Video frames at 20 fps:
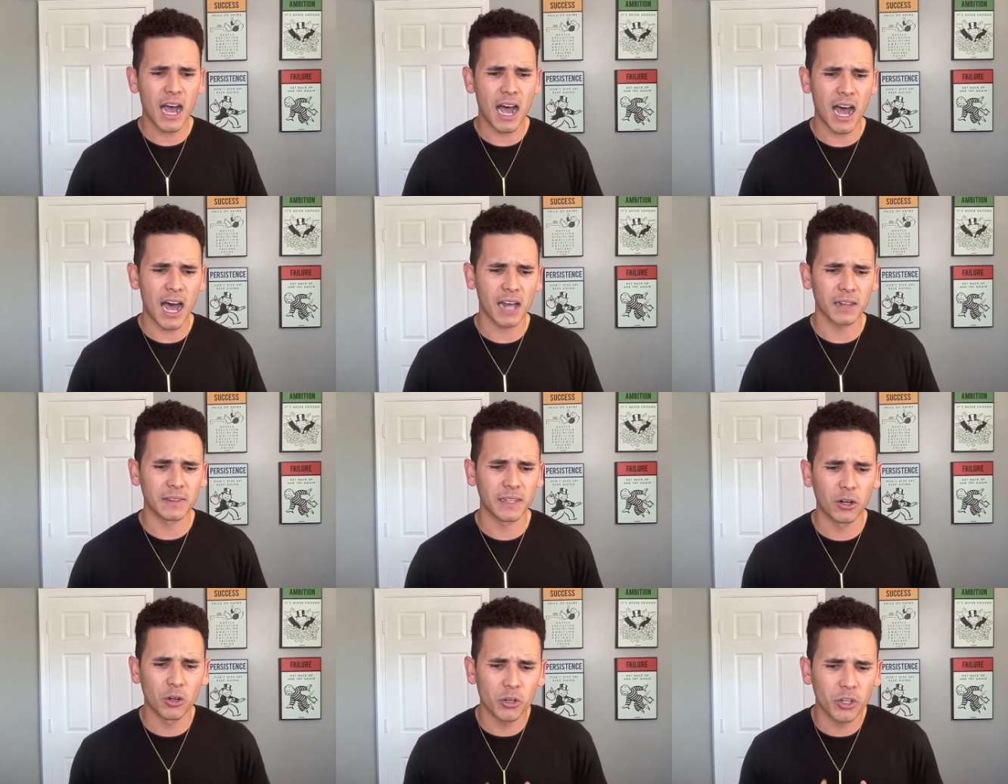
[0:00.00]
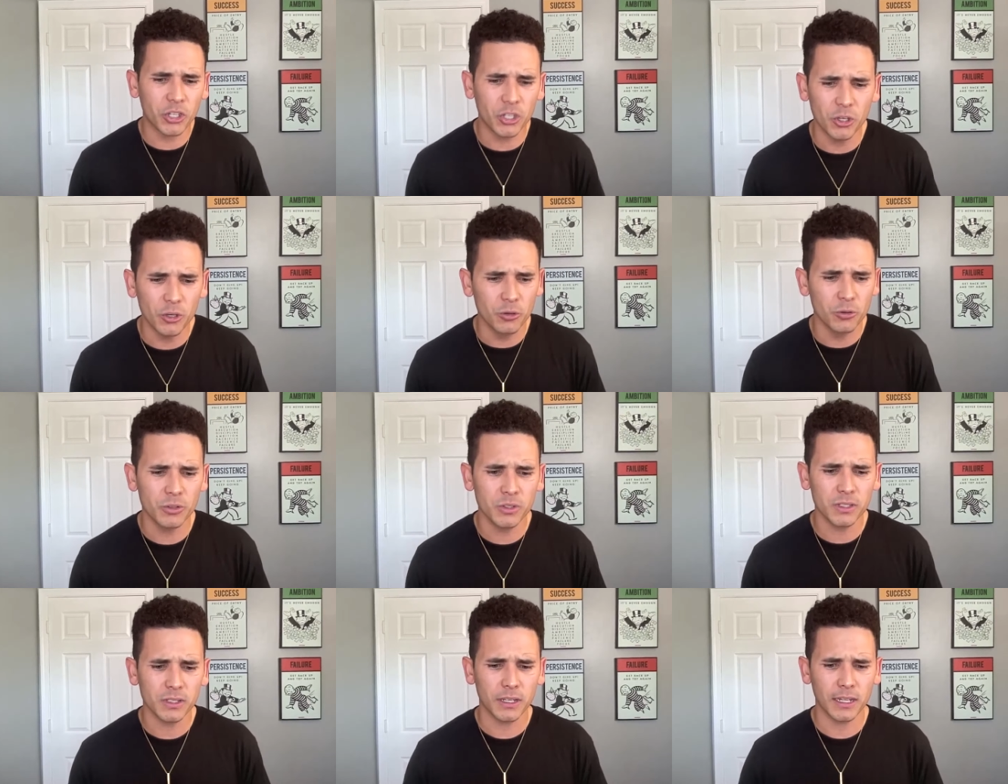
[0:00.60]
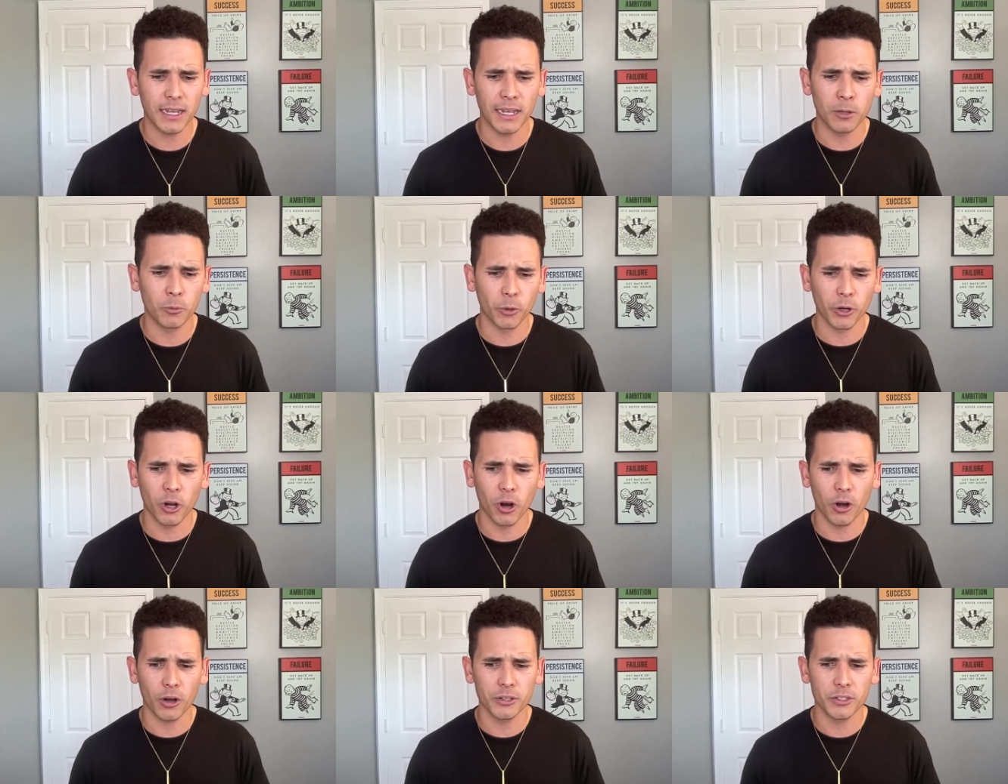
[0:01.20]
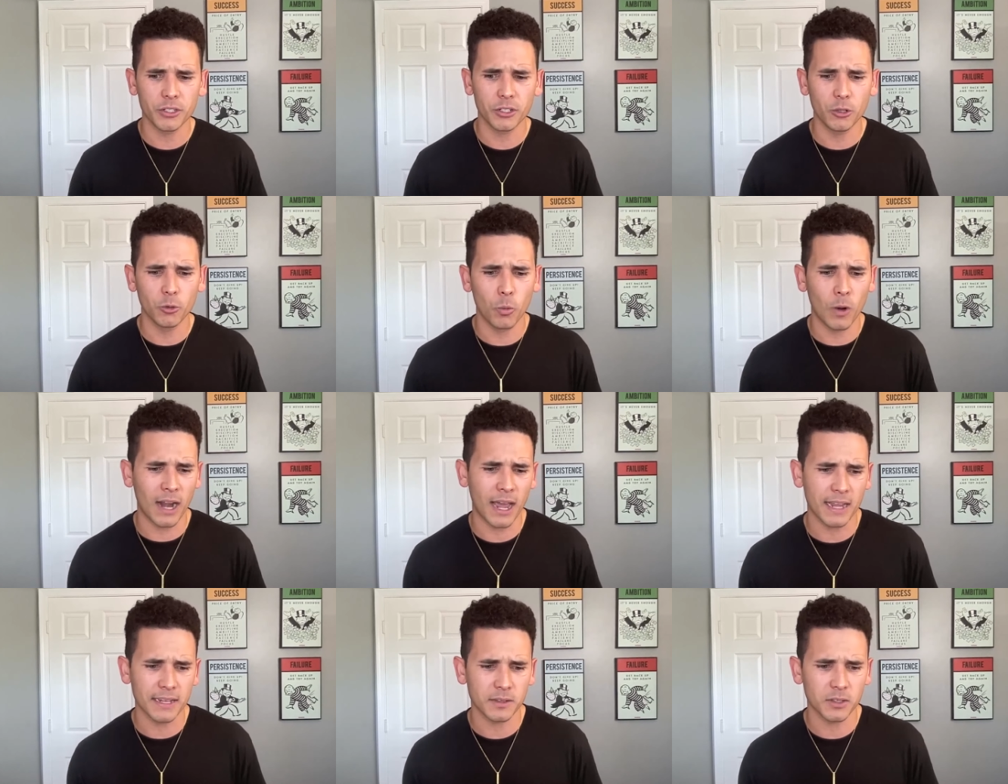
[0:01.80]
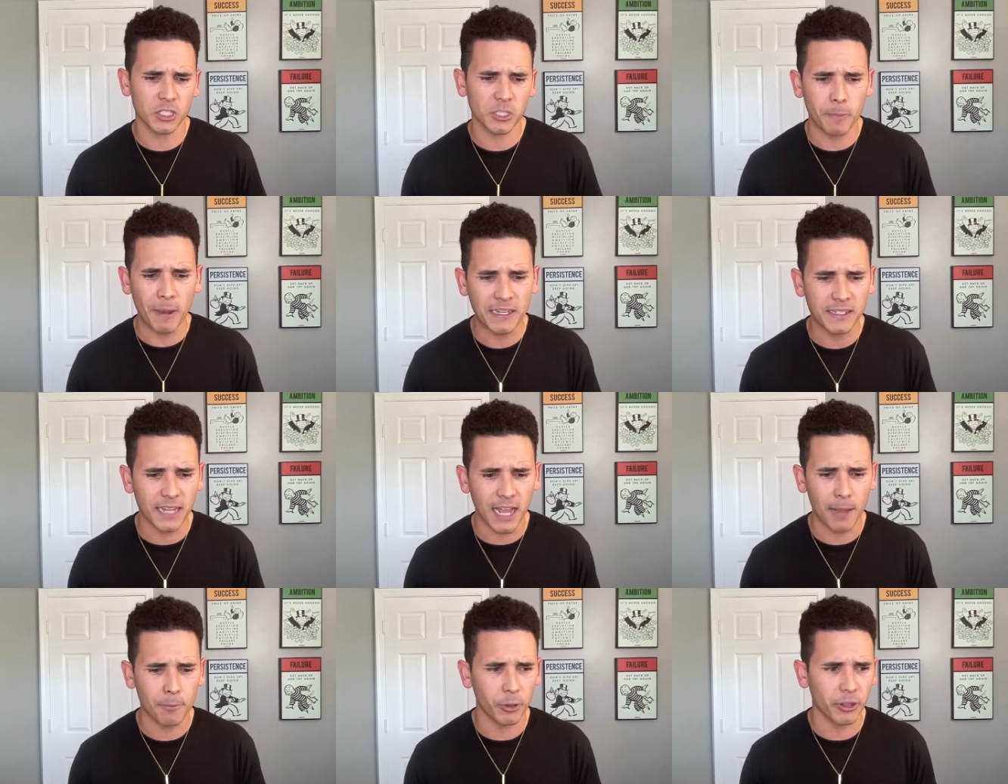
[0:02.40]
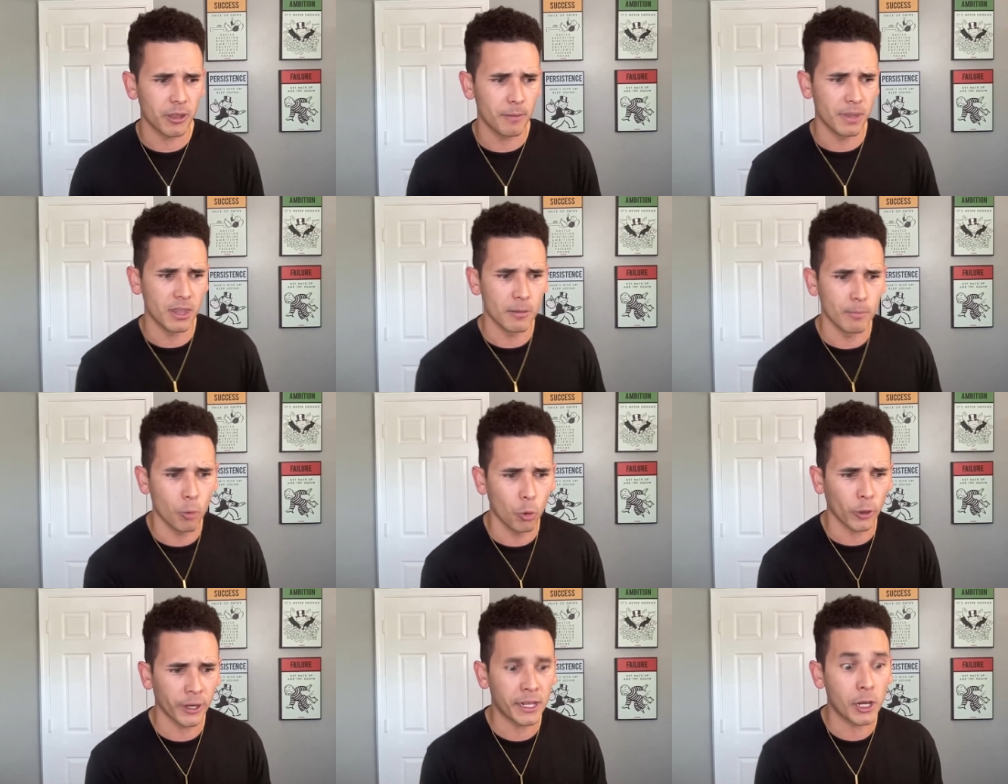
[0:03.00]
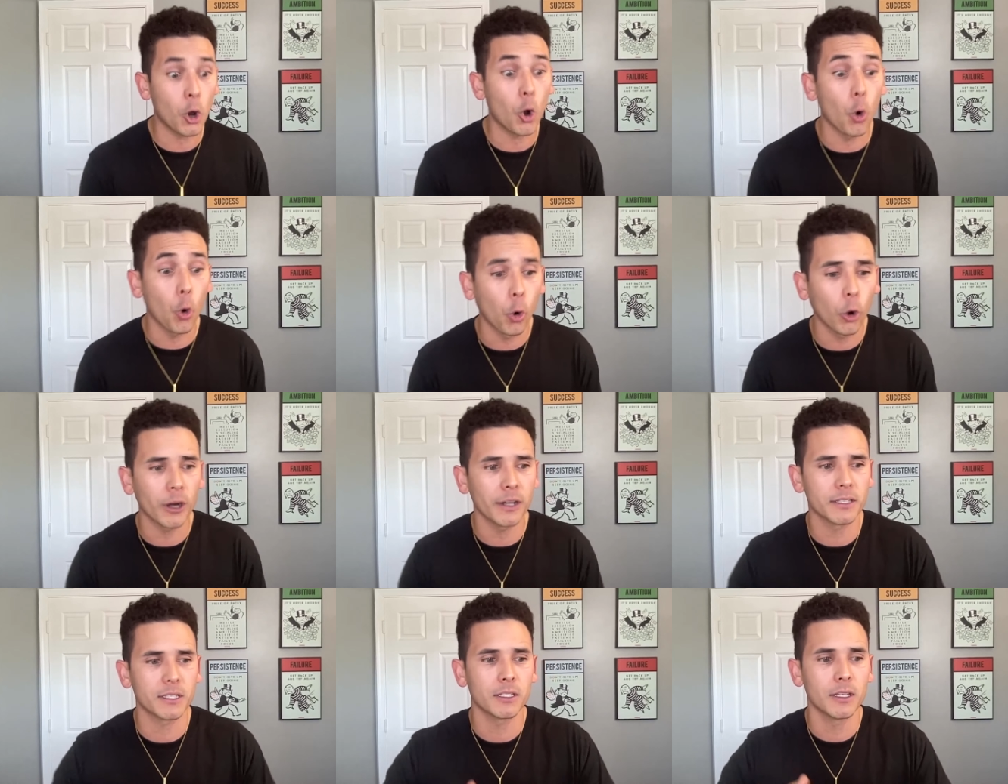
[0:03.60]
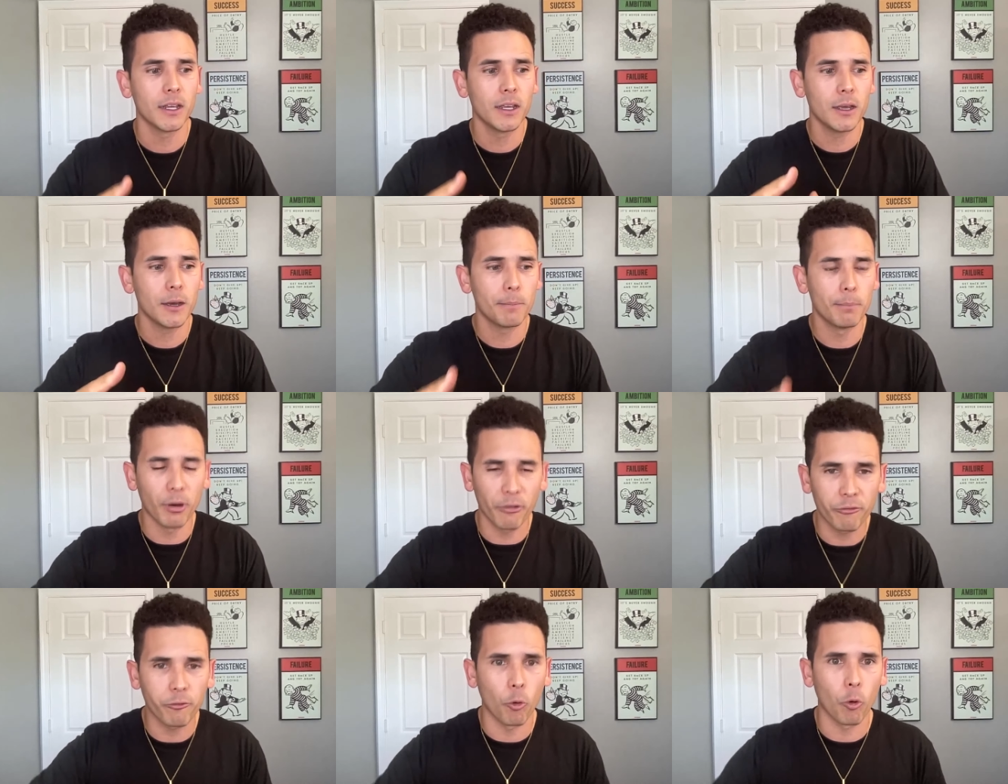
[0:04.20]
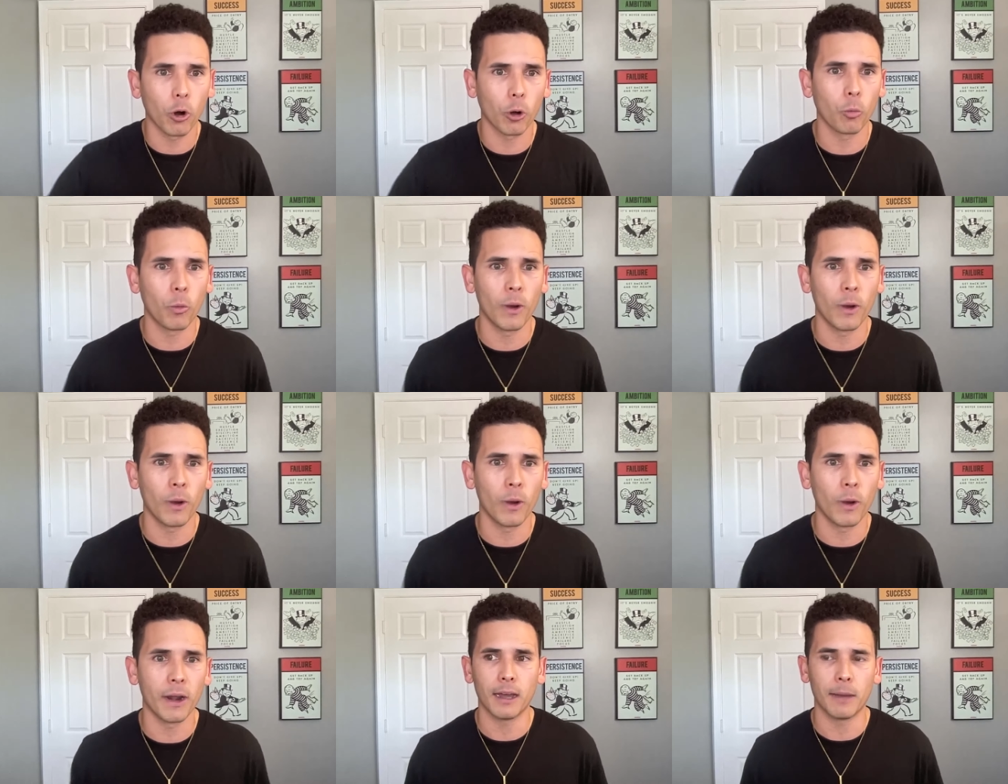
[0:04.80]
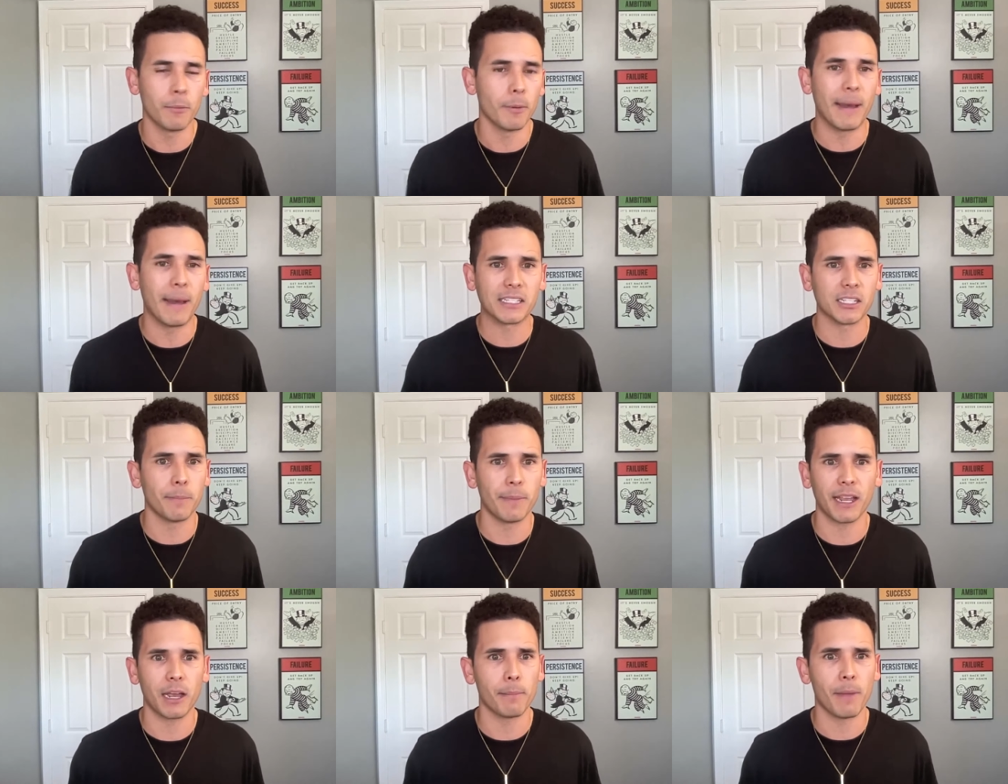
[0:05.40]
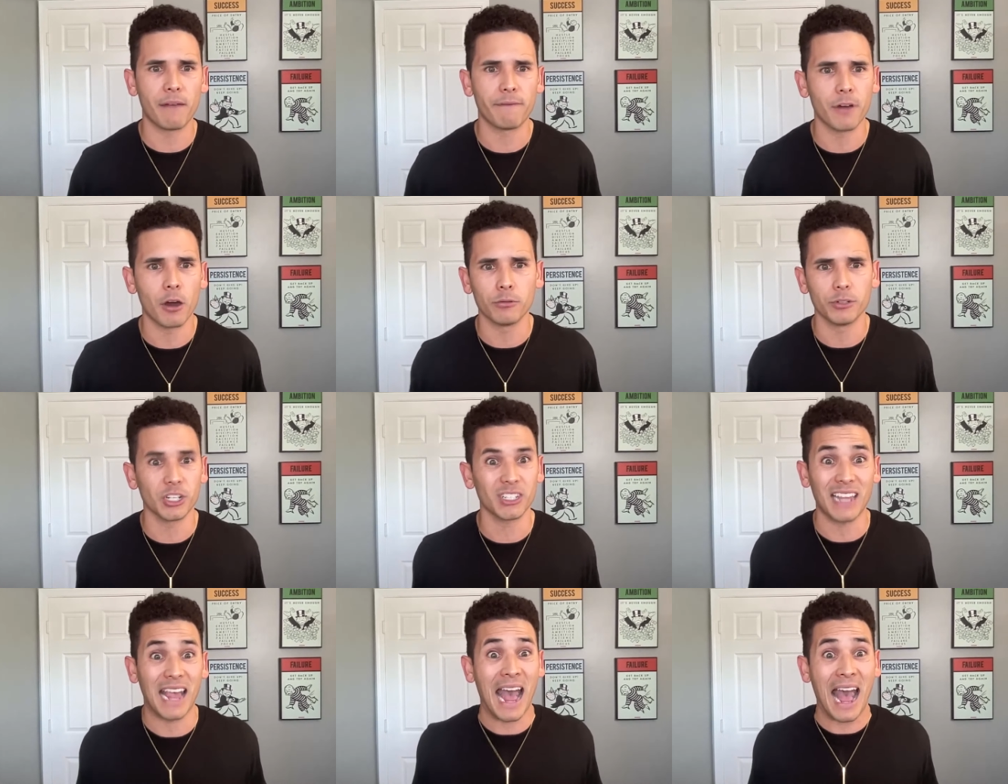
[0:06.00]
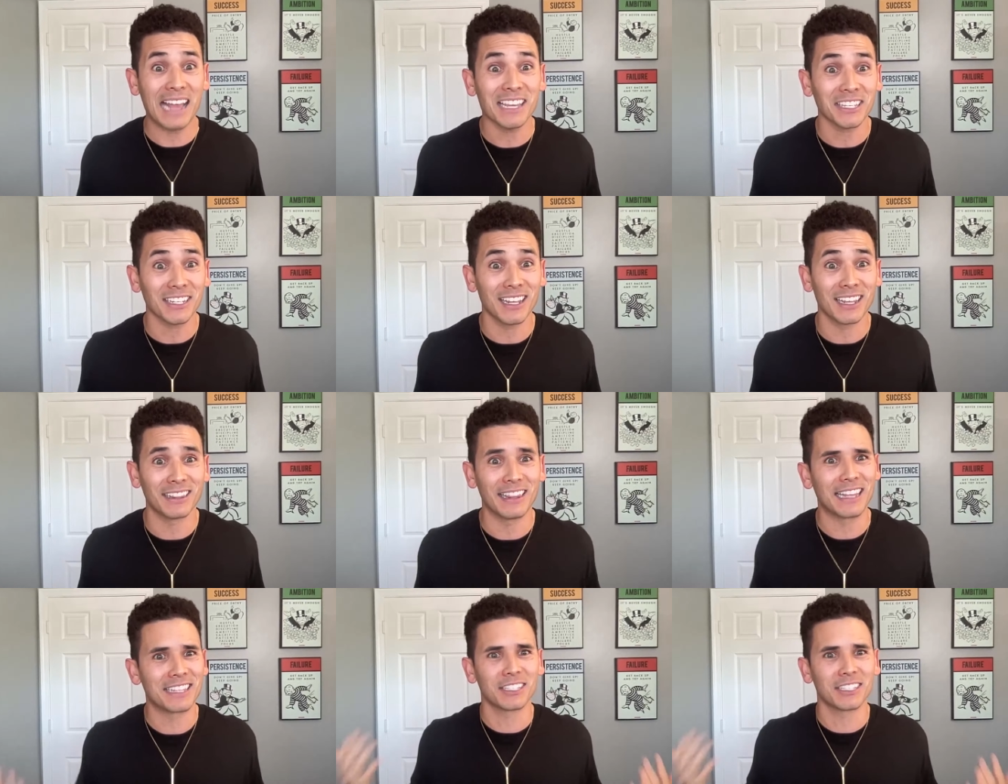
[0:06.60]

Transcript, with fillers: uh, little cues in regards to when I spend time with him in the morning, or it's before when I'm about to pick up my phone, just asking.